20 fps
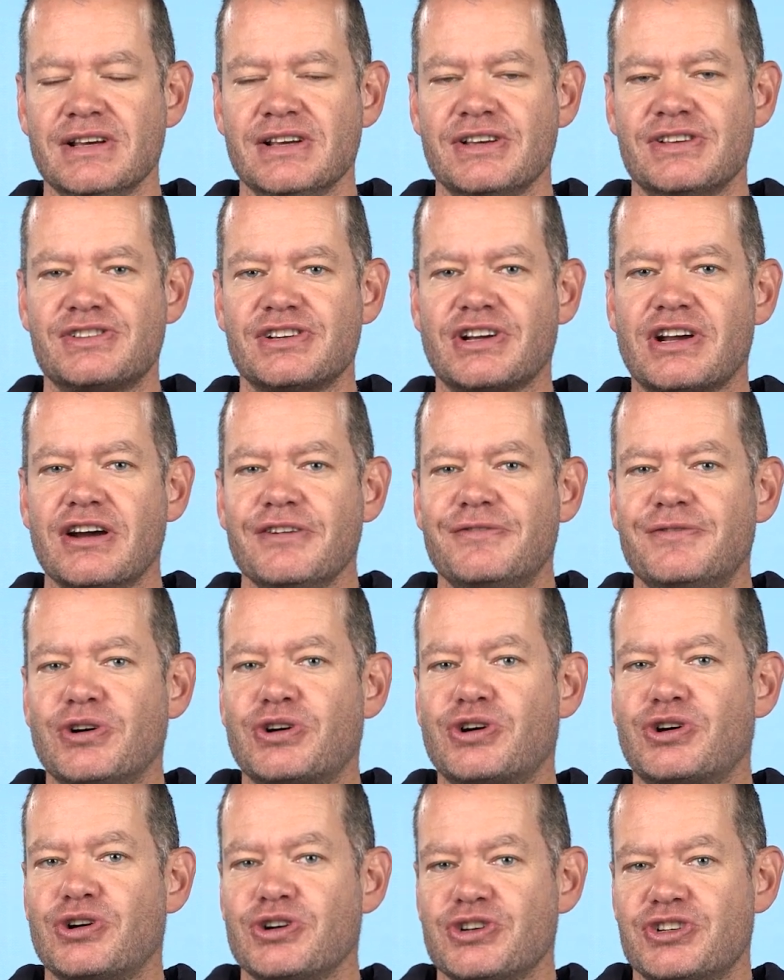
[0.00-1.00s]
So go for
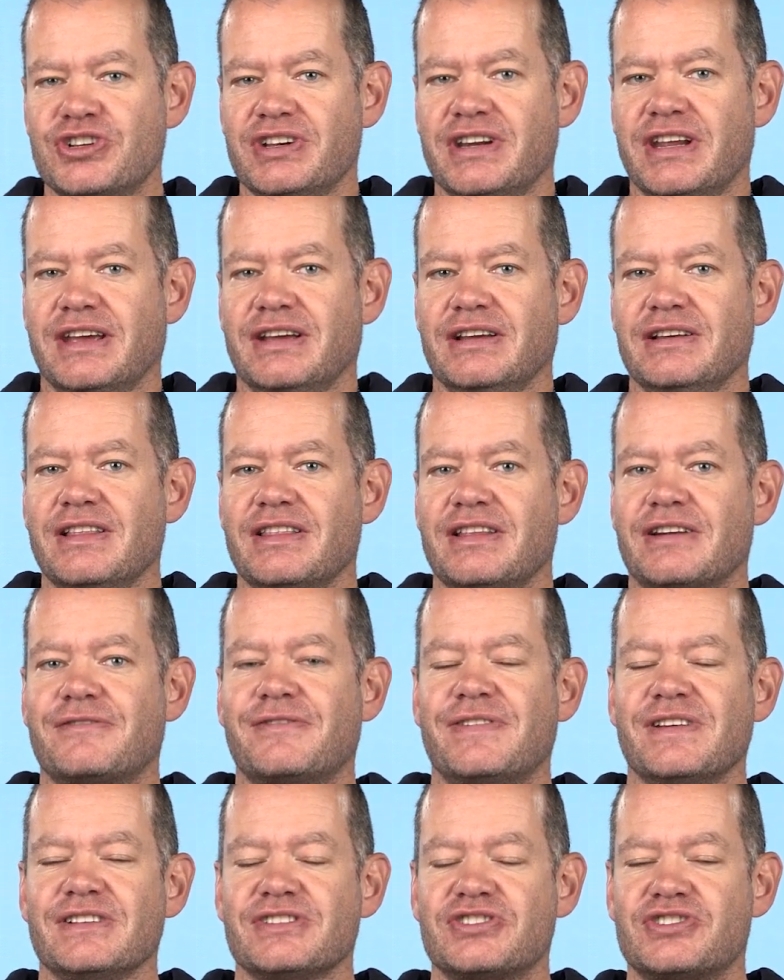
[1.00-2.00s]
cushioning that
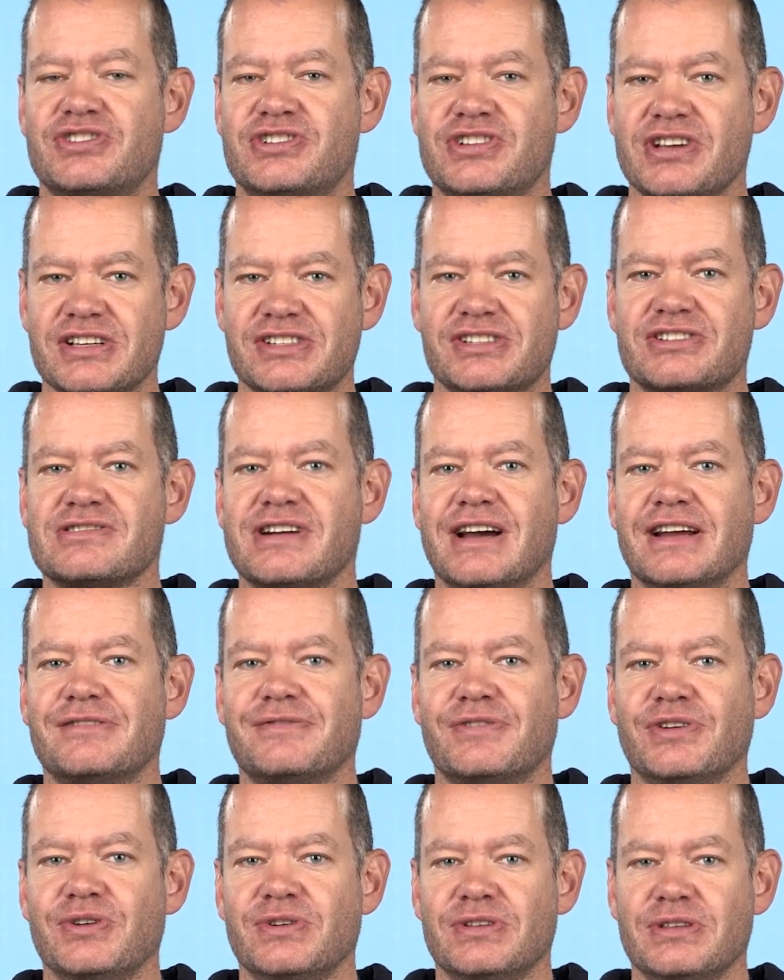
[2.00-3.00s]
feels just right
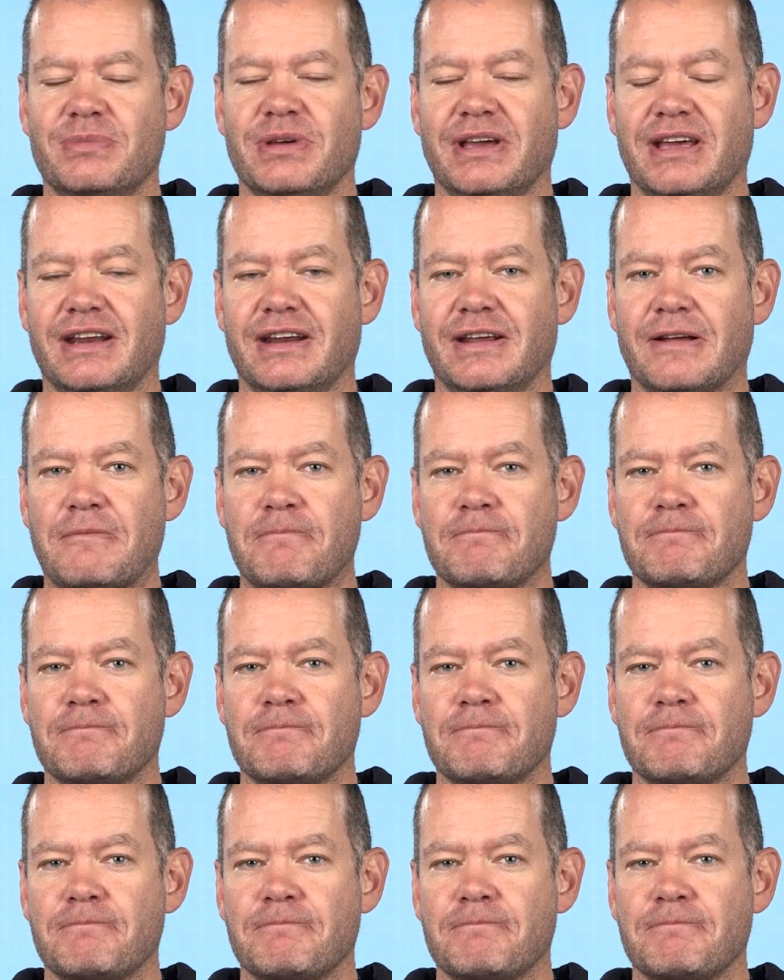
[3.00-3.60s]
for you in the beginning.